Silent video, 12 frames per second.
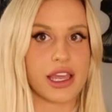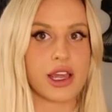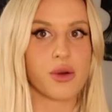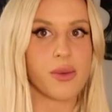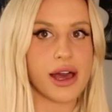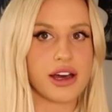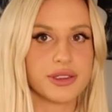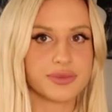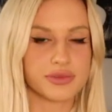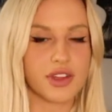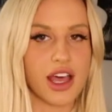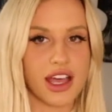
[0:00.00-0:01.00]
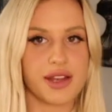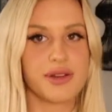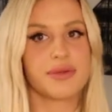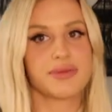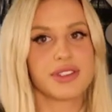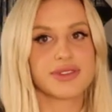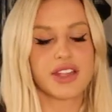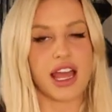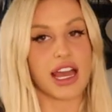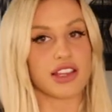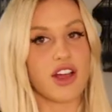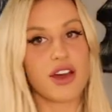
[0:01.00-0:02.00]
like, well, hun,
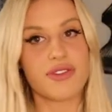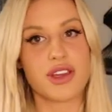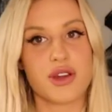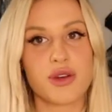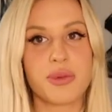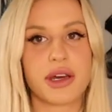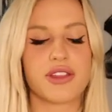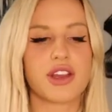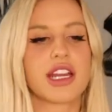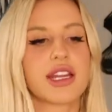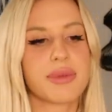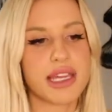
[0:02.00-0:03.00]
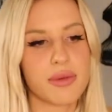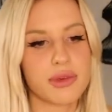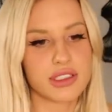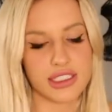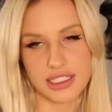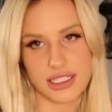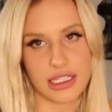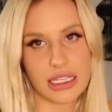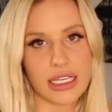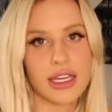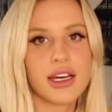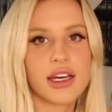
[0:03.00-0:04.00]
I love you, but they're gonna be able to
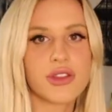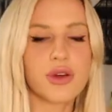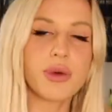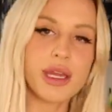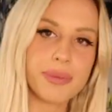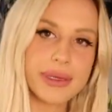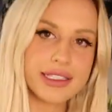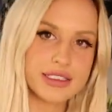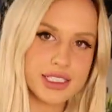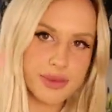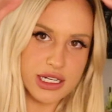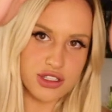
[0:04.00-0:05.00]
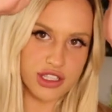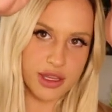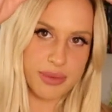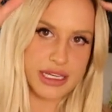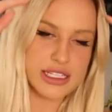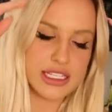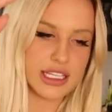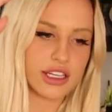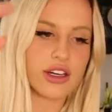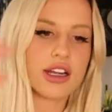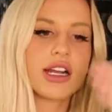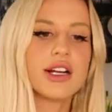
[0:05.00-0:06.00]
see the wig piece, especially the piece
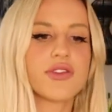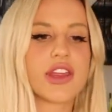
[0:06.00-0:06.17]
here.